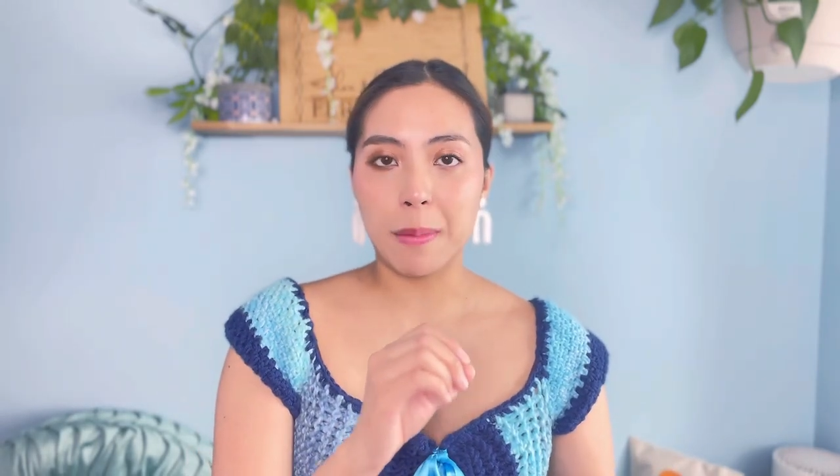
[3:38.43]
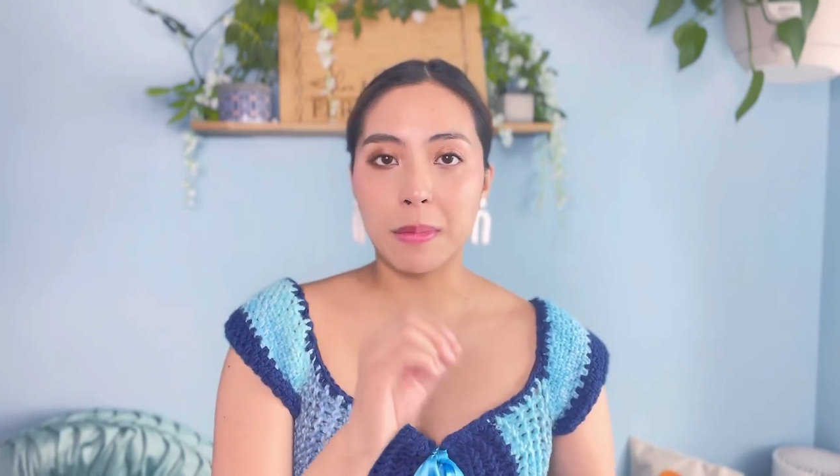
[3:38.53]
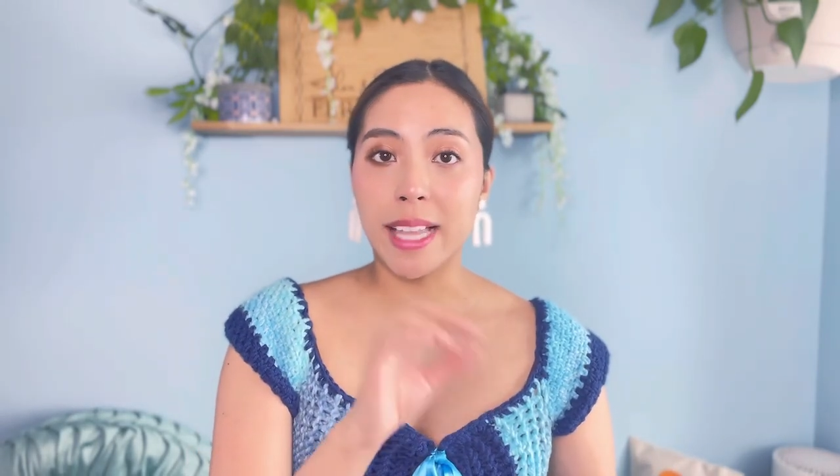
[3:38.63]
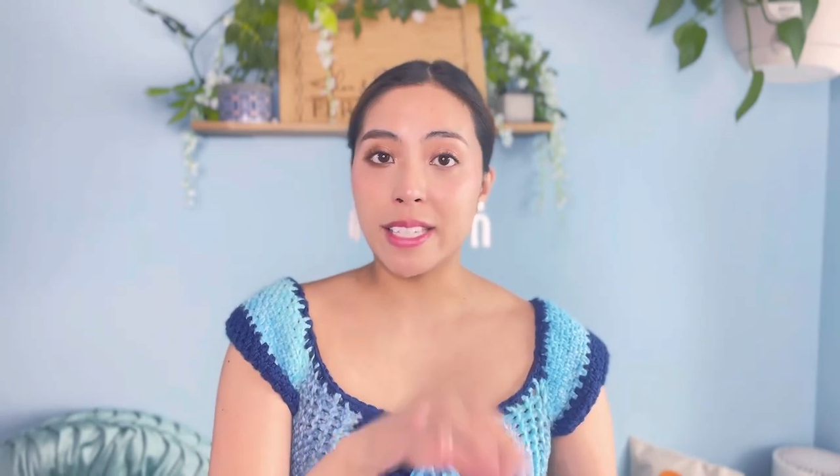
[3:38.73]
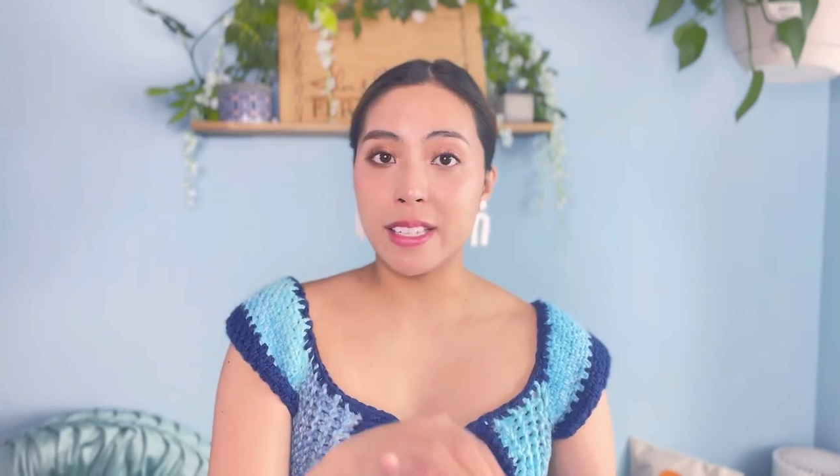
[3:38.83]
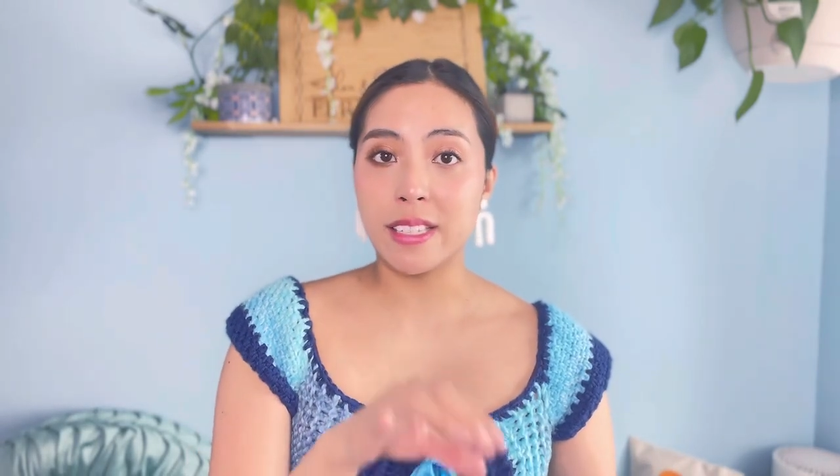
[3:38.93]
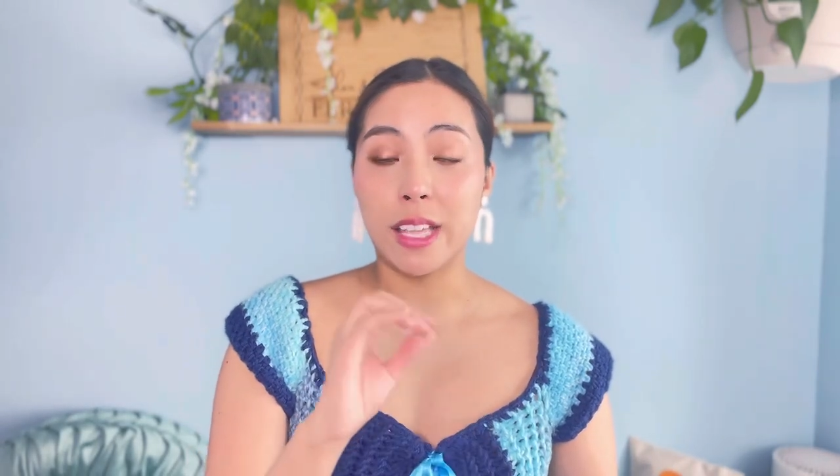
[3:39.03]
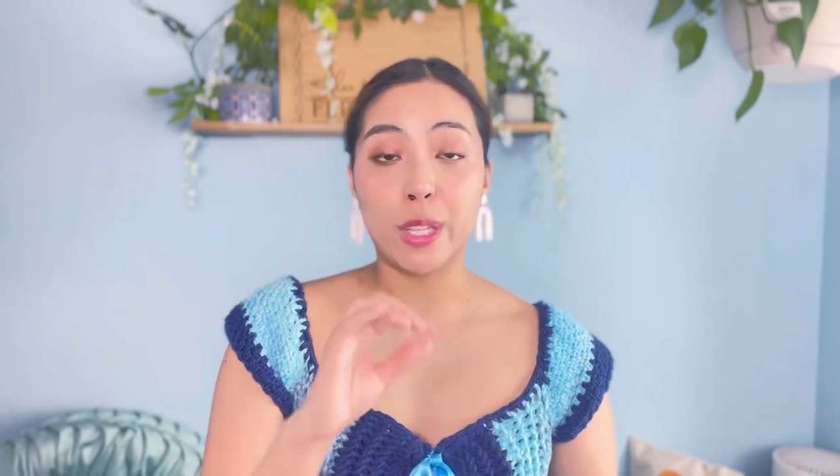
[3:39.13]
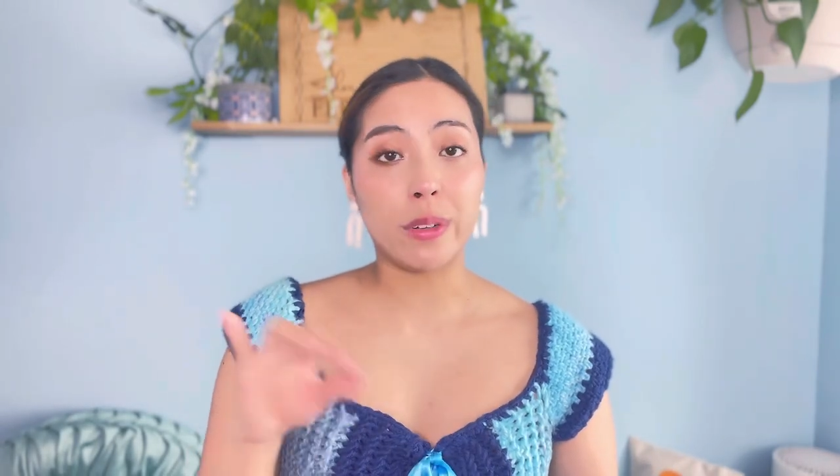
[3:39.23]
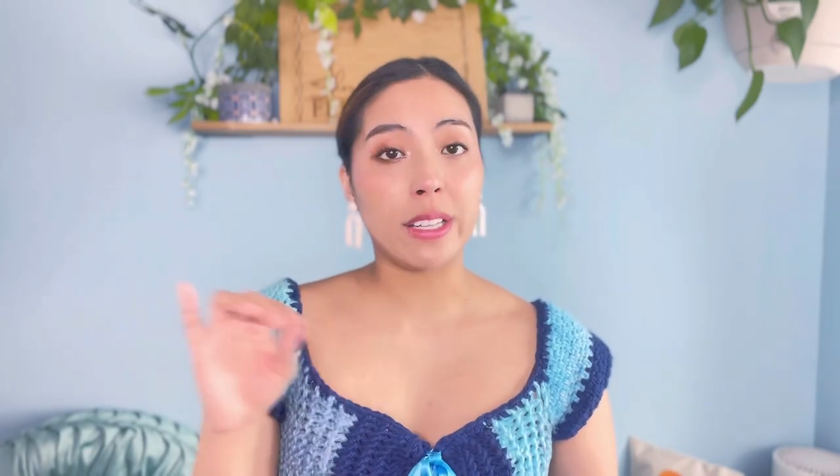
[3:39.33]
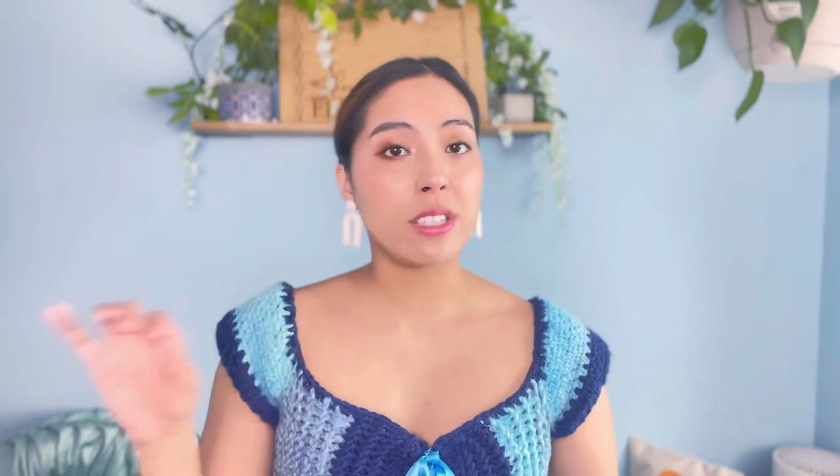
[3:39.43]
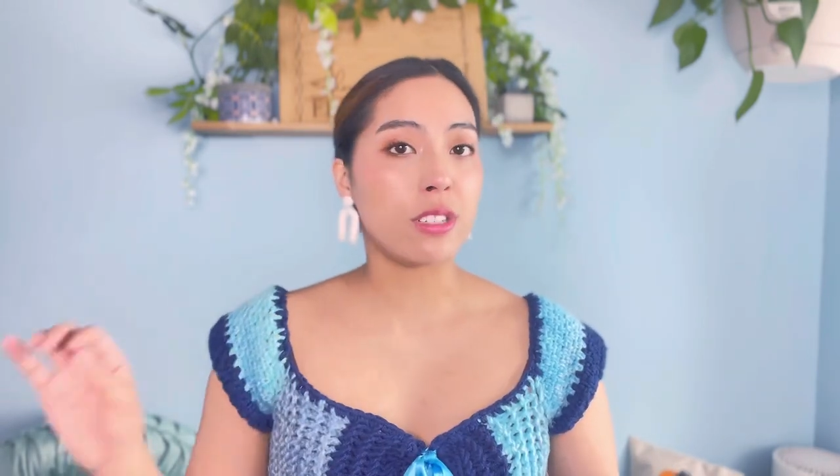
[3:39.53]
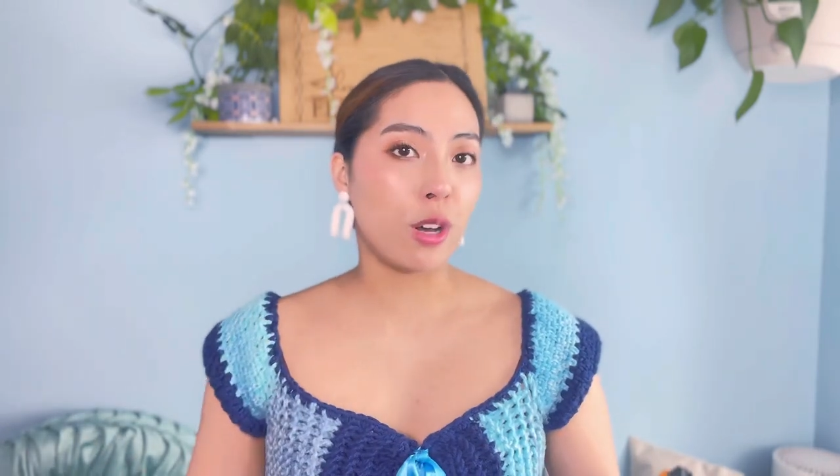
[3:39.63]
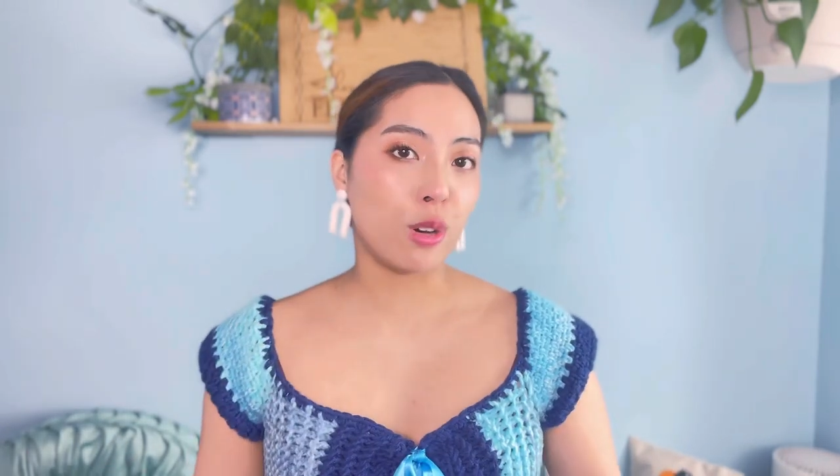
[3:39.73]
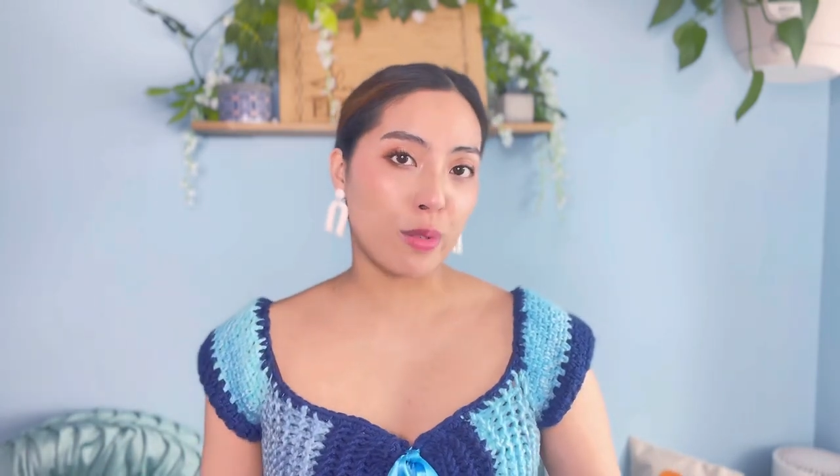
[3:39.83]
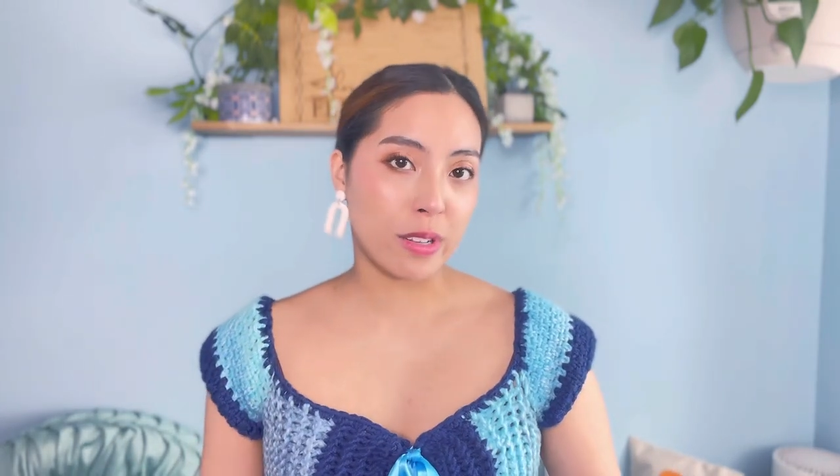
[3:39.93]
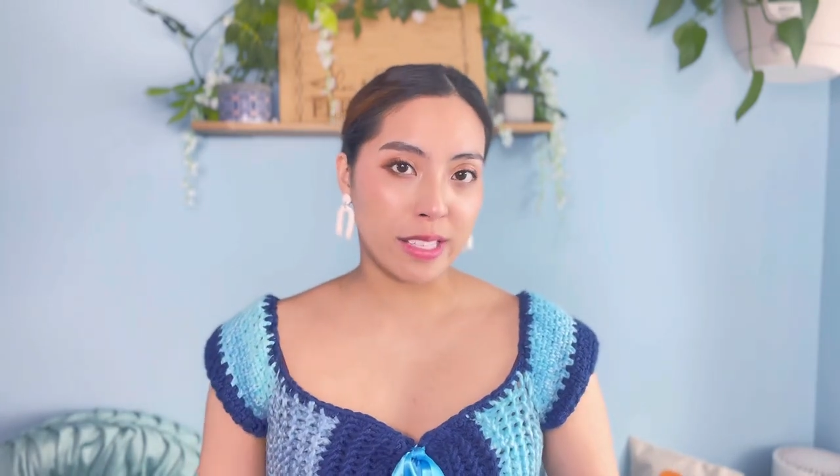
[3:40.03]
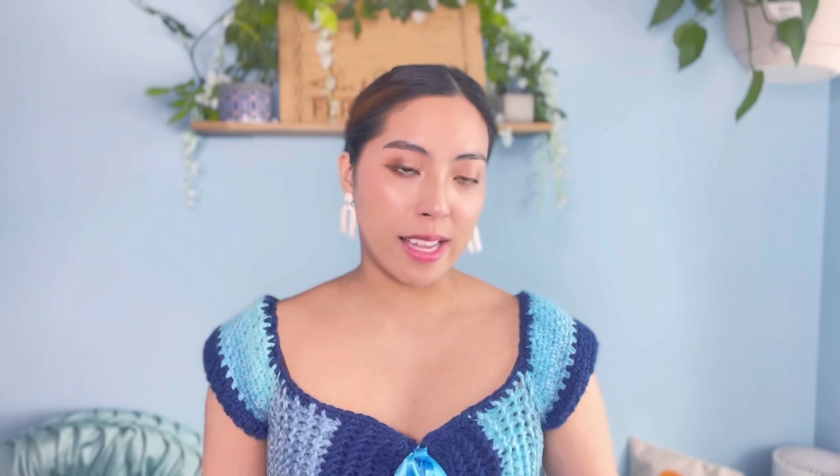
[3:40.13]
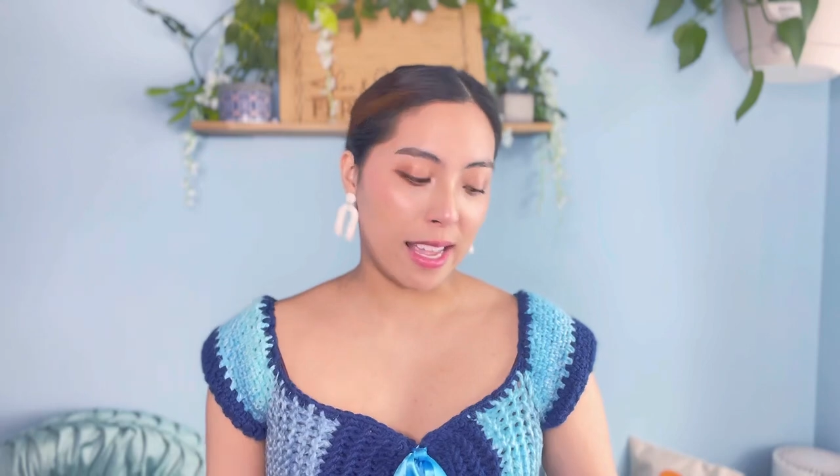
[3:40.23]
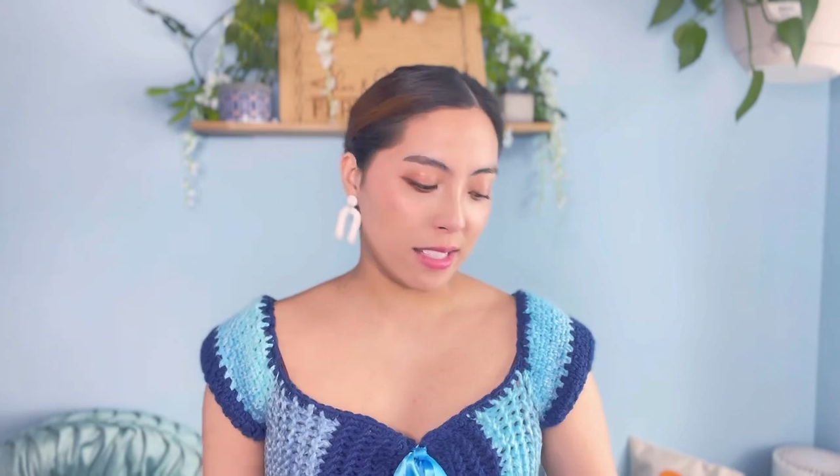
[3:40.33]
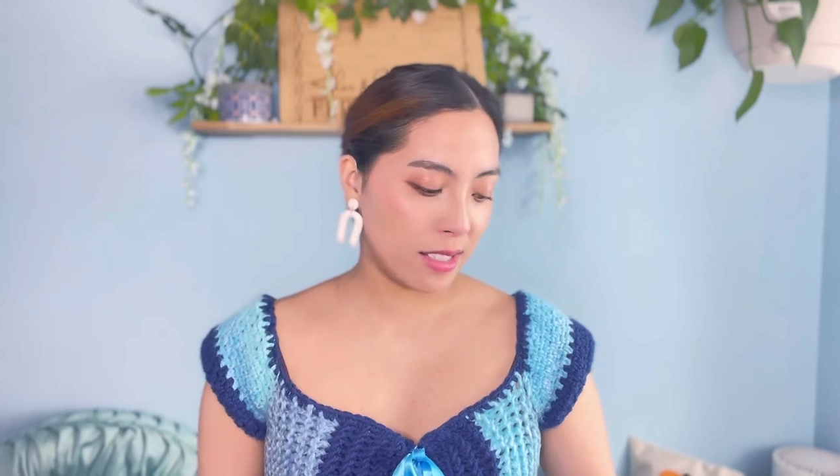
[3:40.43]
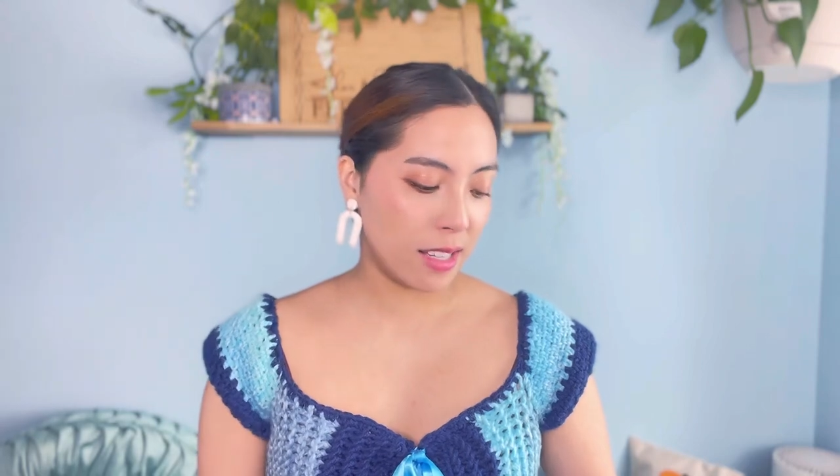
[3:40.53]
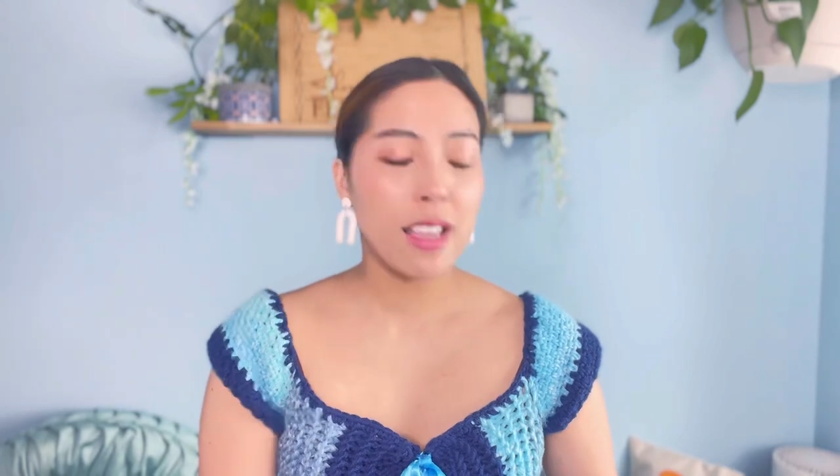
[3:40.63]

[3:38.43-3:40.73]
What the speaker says: lessons that you need to know for the test.